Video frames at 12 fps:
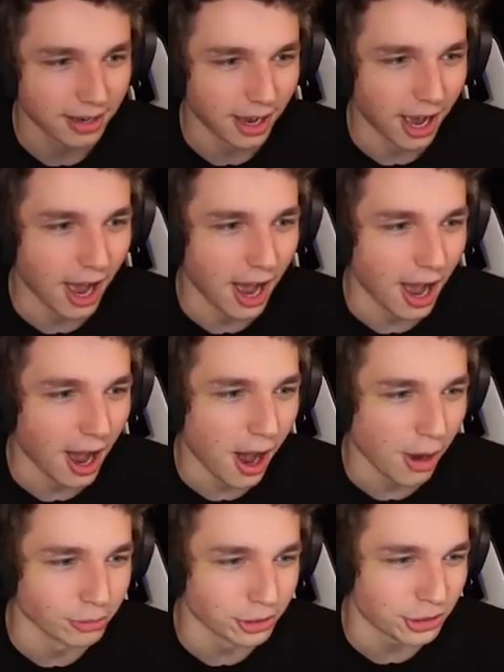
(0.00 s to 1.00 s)

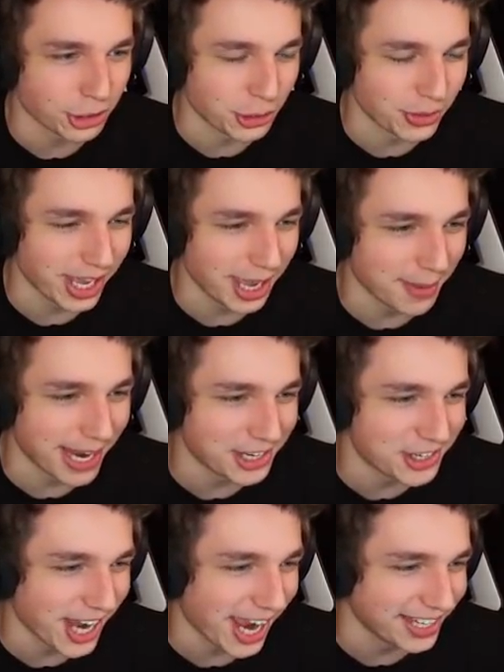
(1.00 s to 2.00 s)
Oh, shoot.
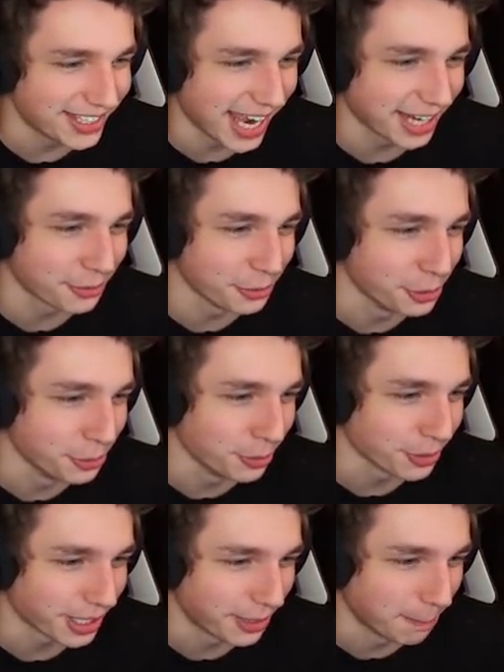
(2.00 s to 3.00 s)
MHA. Deku, you
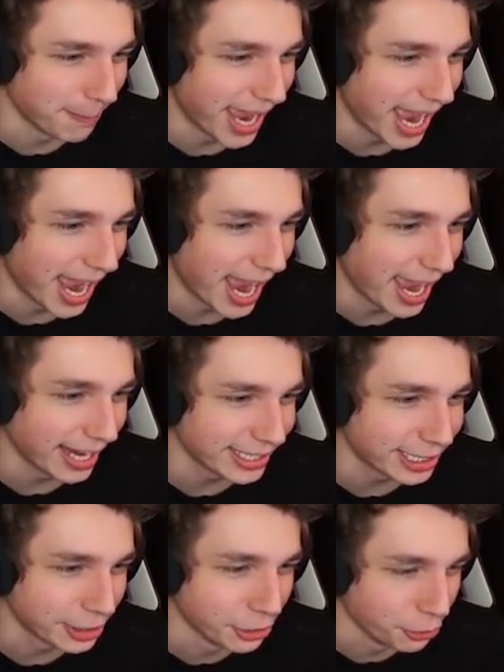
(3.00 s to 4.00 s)
looking
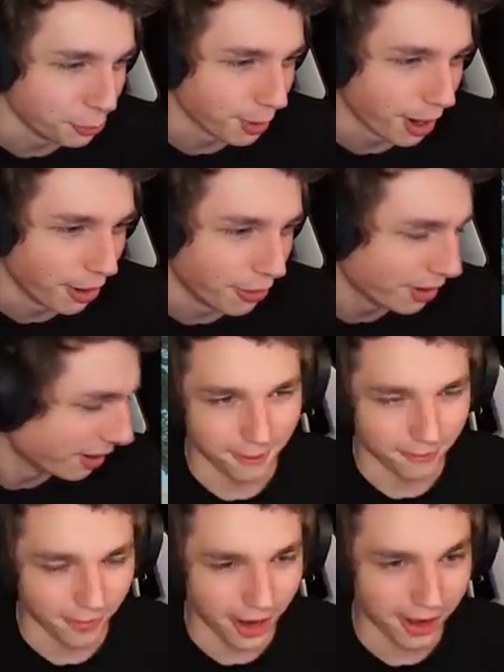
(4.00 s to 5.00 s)
mad cute, bro.
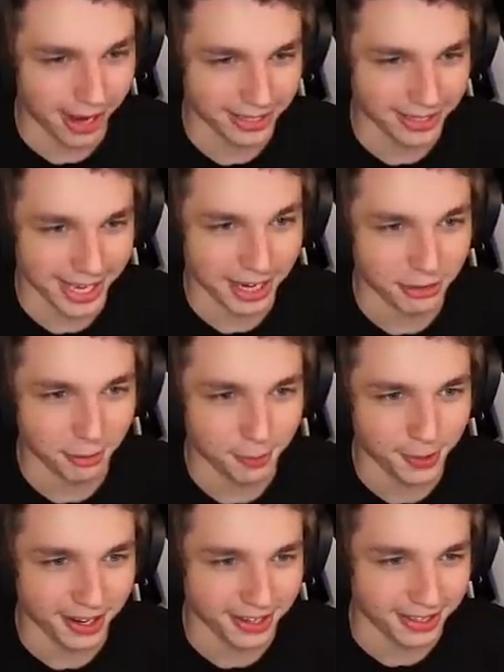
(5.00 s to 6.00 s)
Wow, they actually
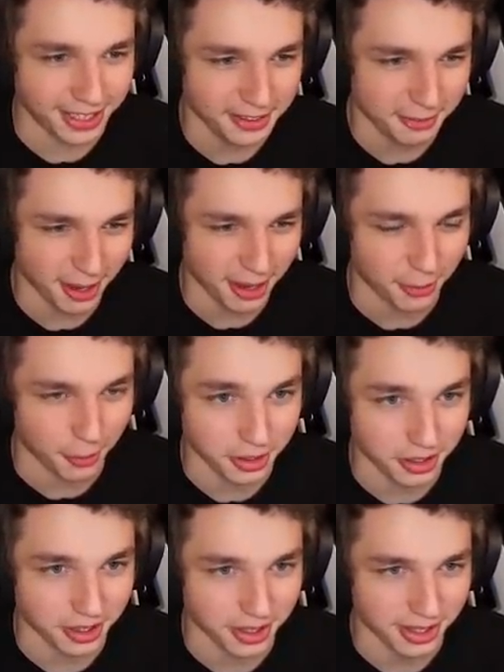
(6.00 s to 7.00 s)
put in a decent amount of
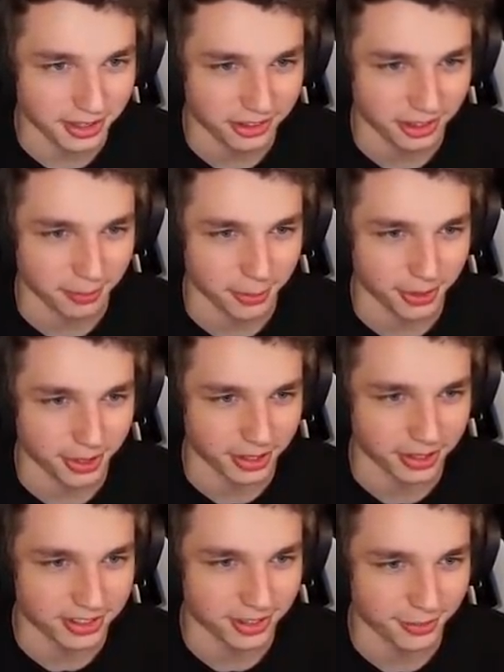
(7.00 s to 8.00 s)
work on this, like building
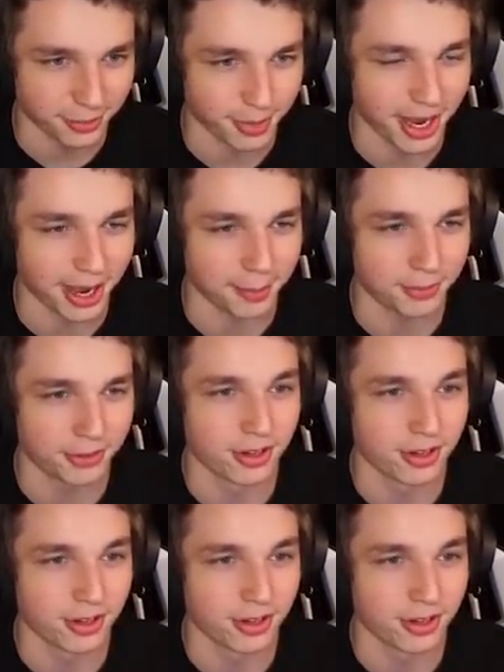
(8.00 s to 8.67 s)
all these different maps.